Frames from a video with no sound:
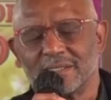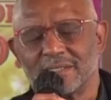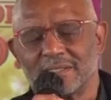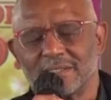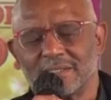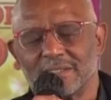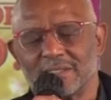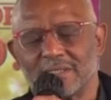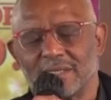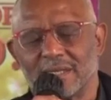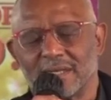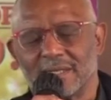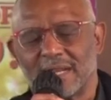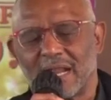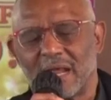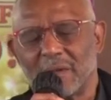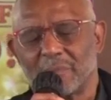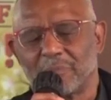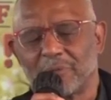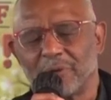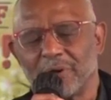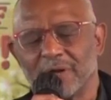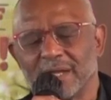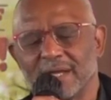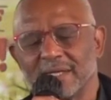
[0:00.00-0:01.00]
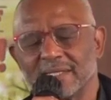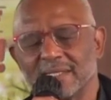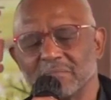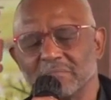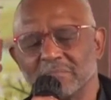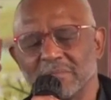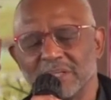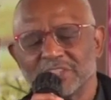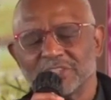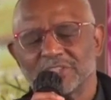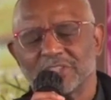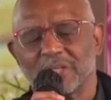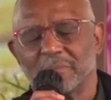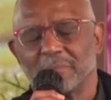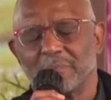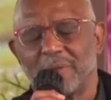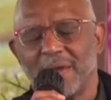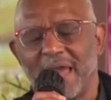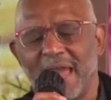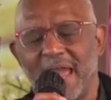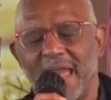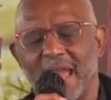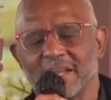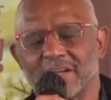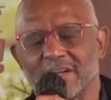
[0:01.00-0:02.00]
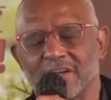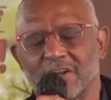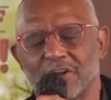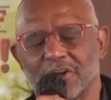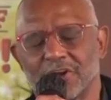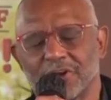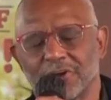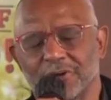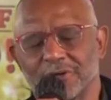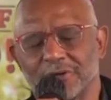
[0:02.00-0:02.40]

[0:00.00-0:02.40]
And I pray, God, to miss their pain and hurt,